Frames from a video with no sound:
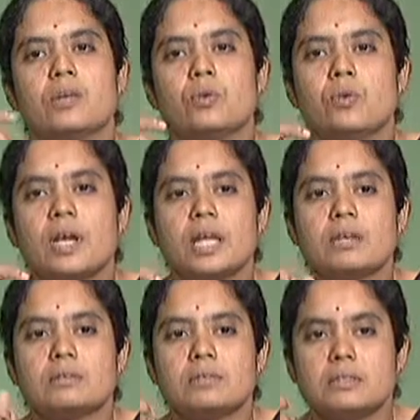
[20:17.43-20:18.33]
you
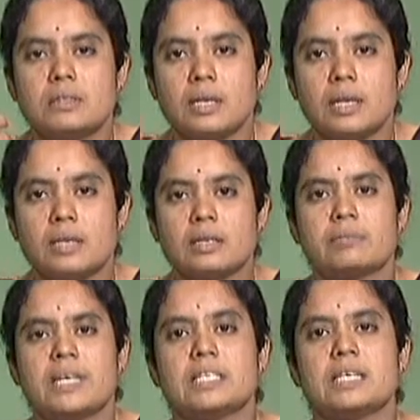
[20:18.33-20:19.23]
can
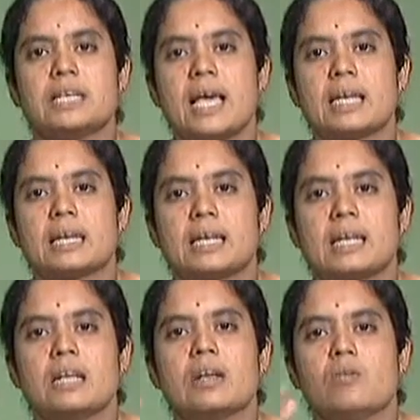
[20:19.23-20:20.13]
measure
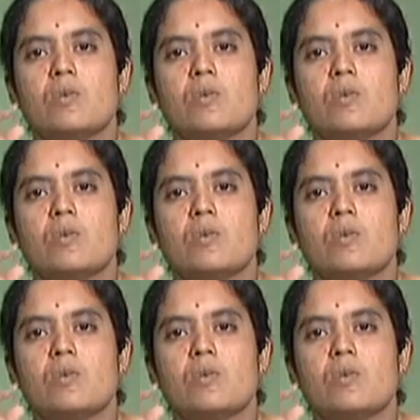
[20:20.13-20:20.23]
directly